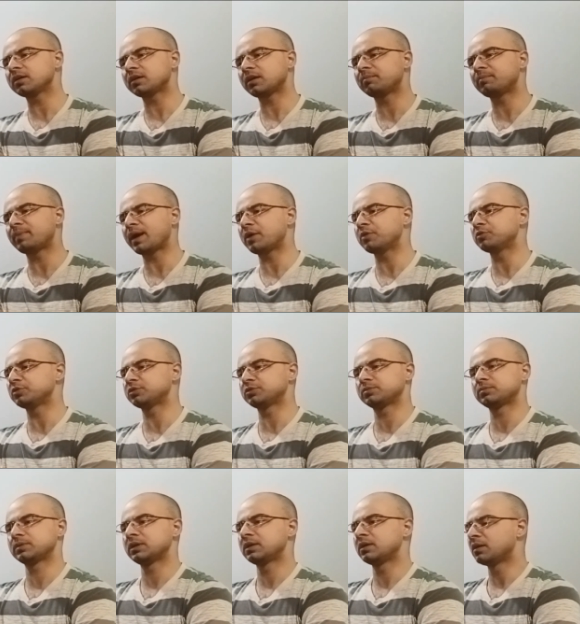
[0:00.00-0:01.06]
about
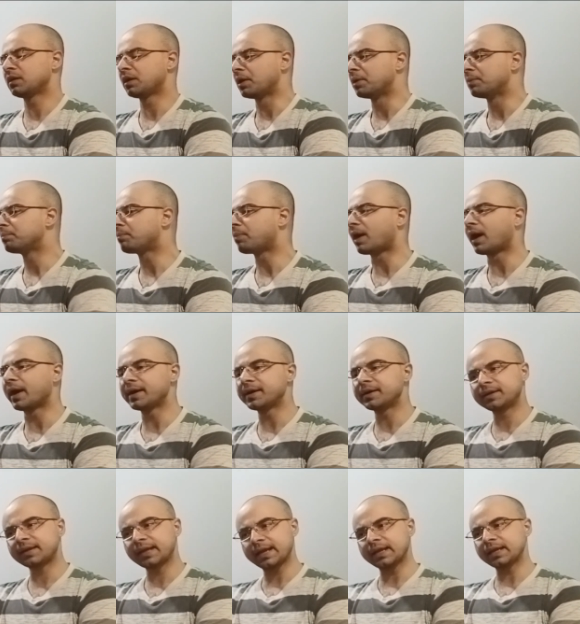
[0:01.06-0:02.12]

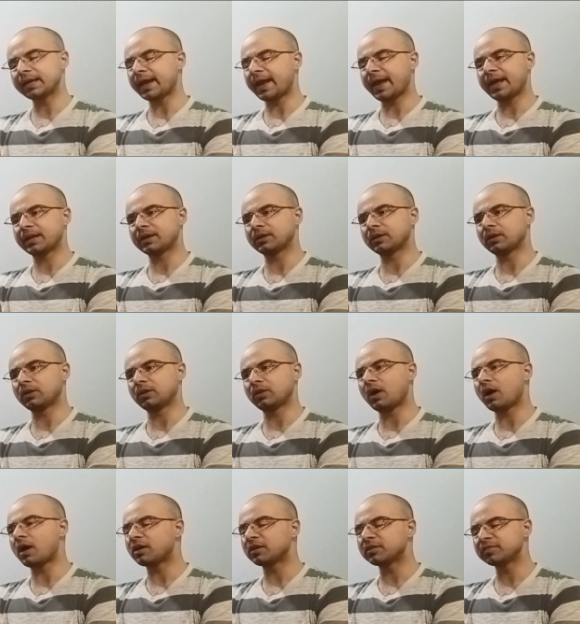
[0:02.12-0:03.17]
parting and
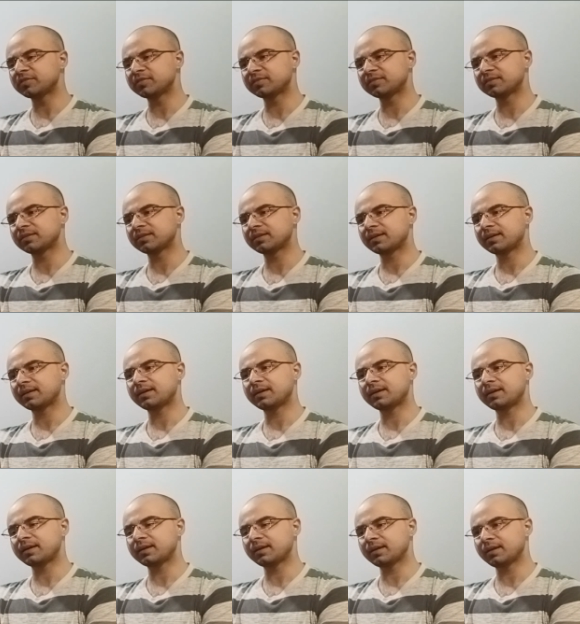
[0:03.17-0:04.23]
loss,
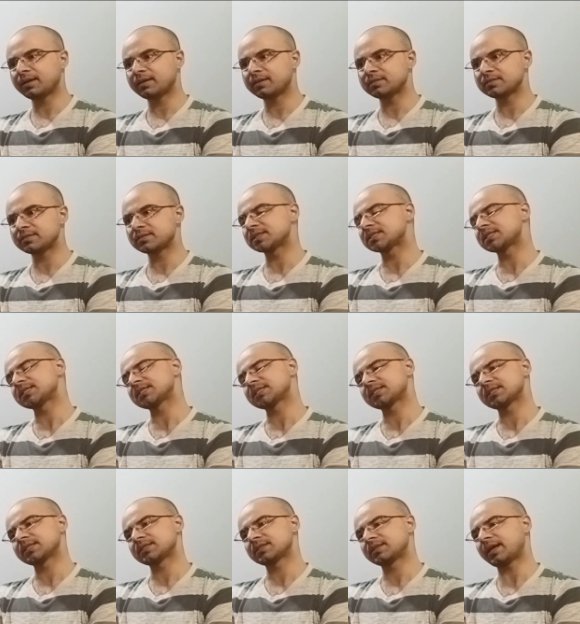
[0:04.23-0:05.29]
I guess.
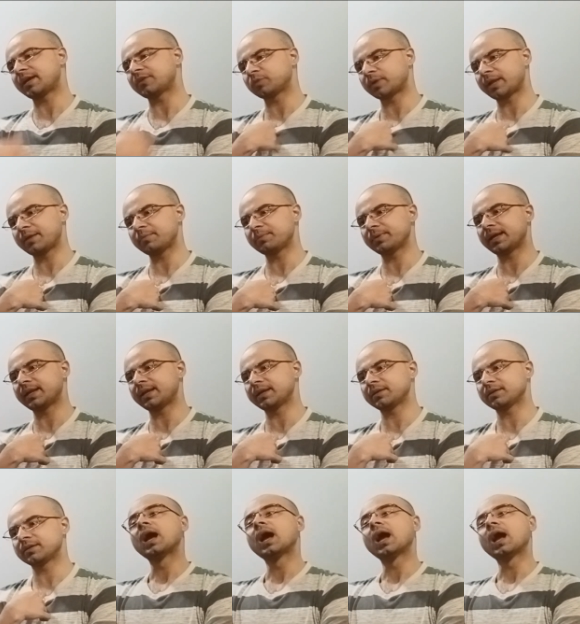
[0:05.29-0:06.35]
That's what I'm
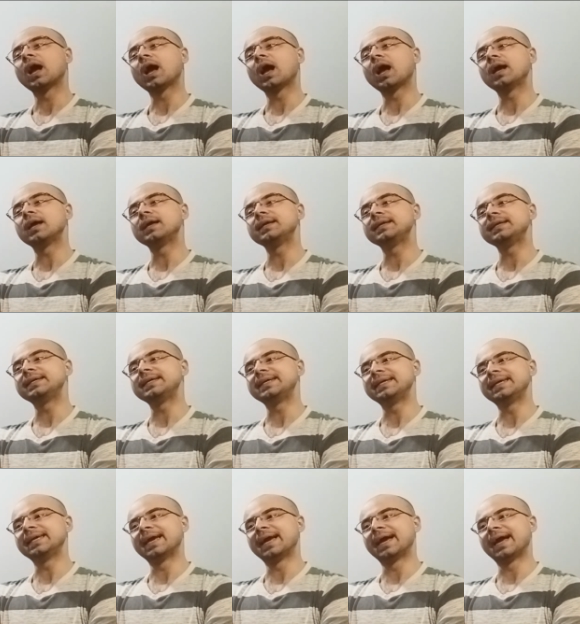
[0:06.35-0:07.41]
getting.
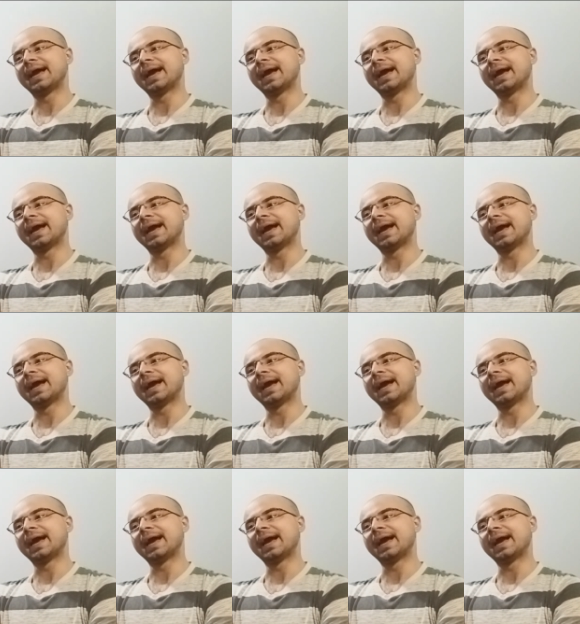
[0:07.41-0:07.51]
Yeah.